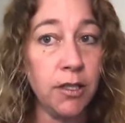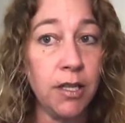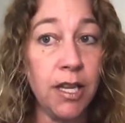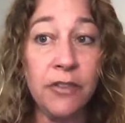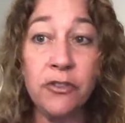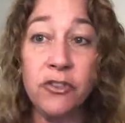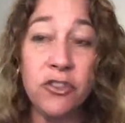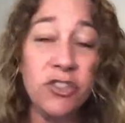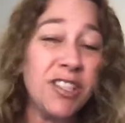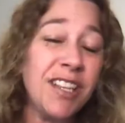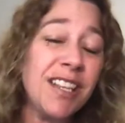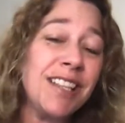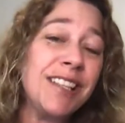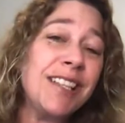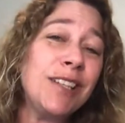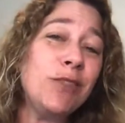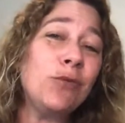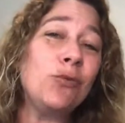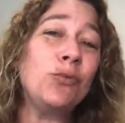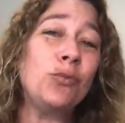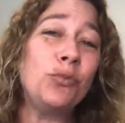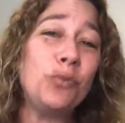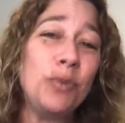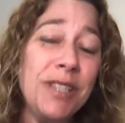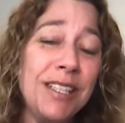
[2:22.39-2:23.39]
And there's
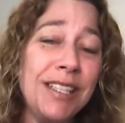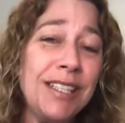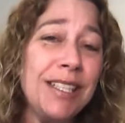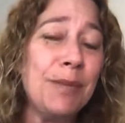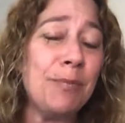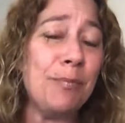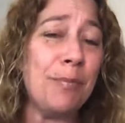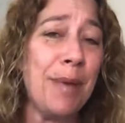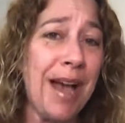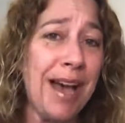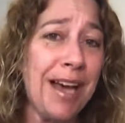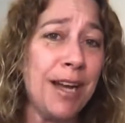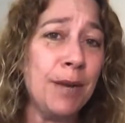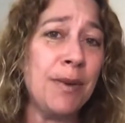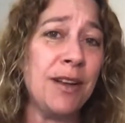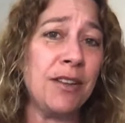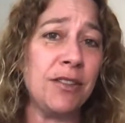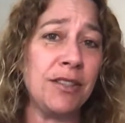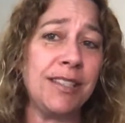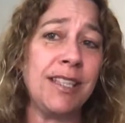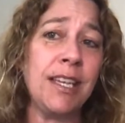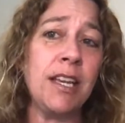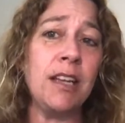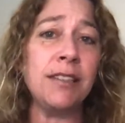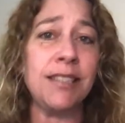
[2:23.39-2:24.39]
nothing really bad
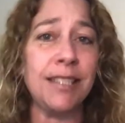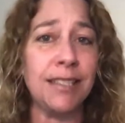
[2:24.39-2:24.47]
about sales.